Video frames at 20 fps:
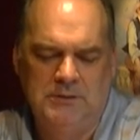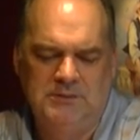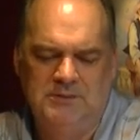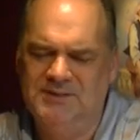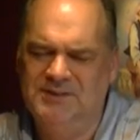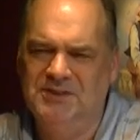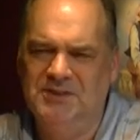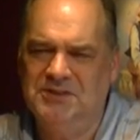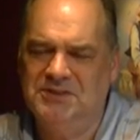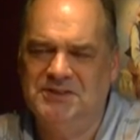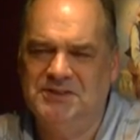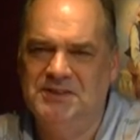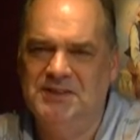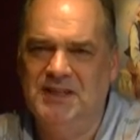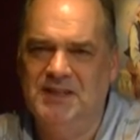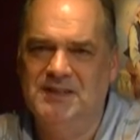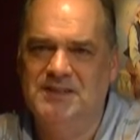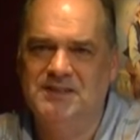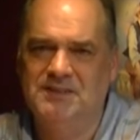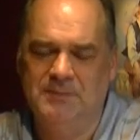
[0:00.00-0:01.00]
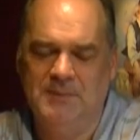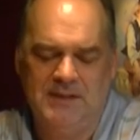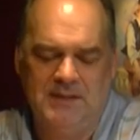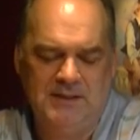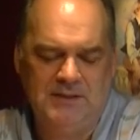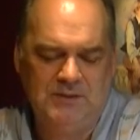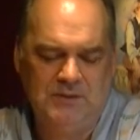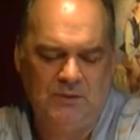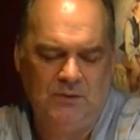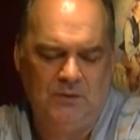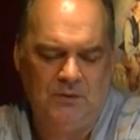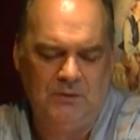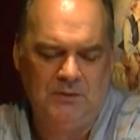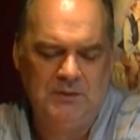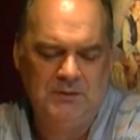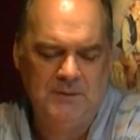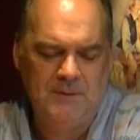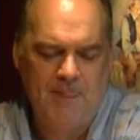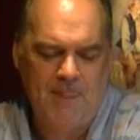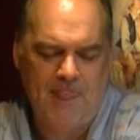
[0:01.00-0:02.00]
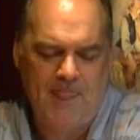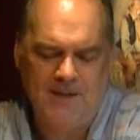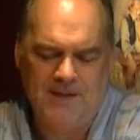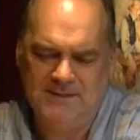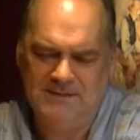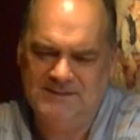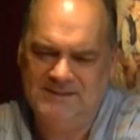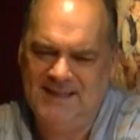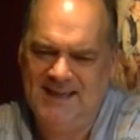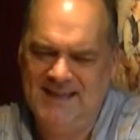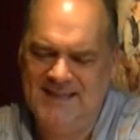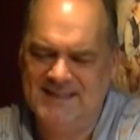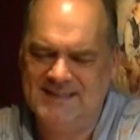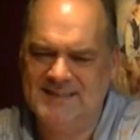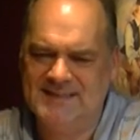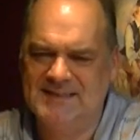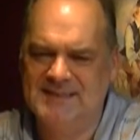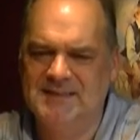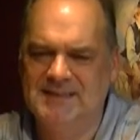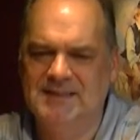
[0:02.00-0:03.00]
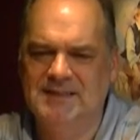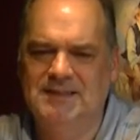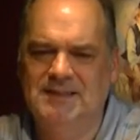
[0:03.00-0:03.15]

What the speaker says: not so nice smell at all, and taste.